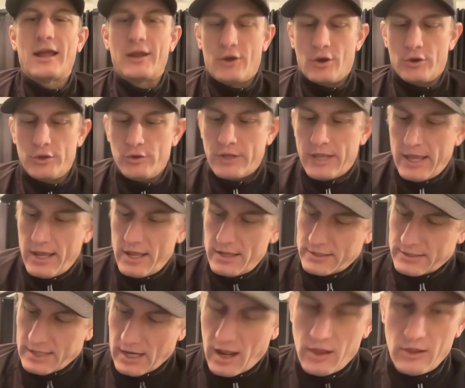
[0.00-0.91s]
go, you
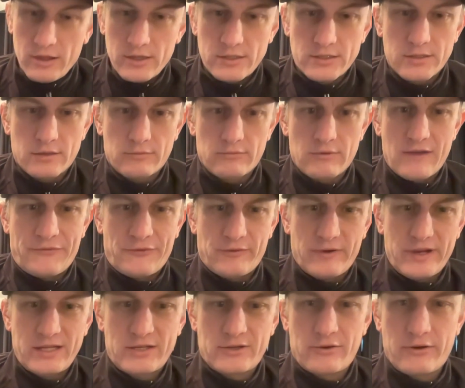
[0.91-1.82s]
can't tell it's a
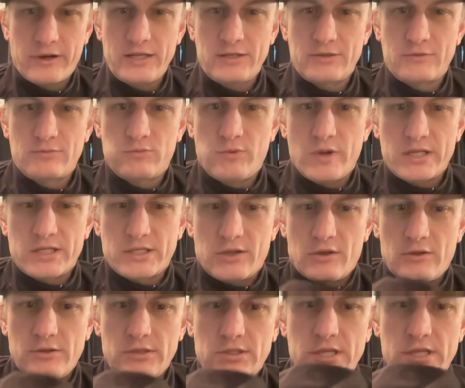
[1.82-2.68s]
Referee's Crease whistles